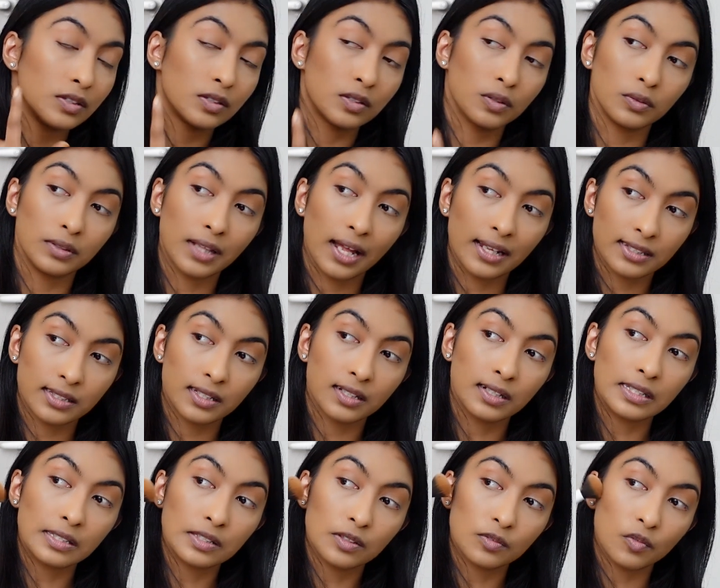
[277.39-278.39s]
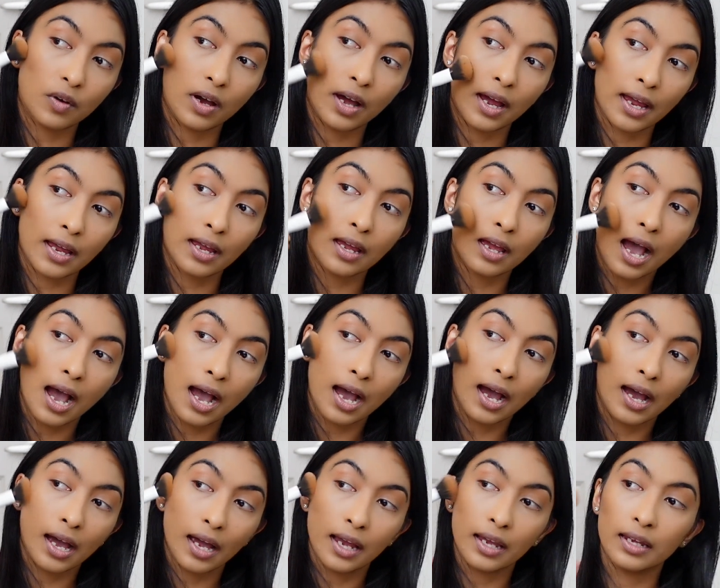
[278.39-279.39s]
So that's the reason why
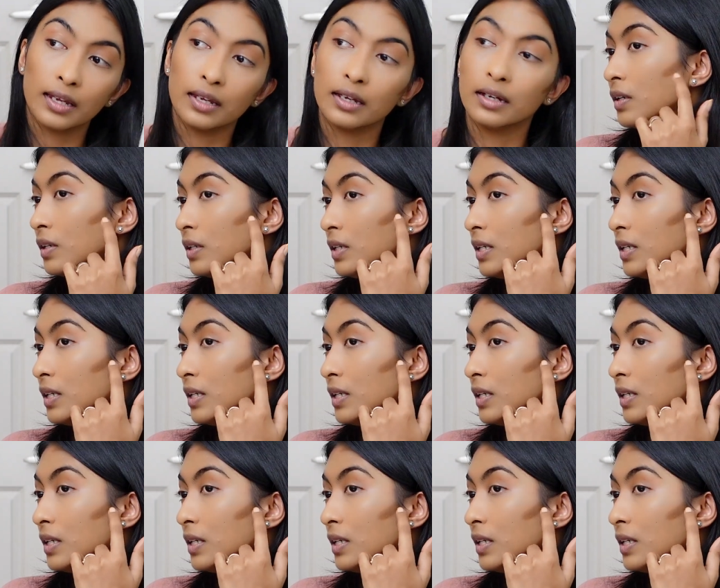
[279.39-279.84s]
I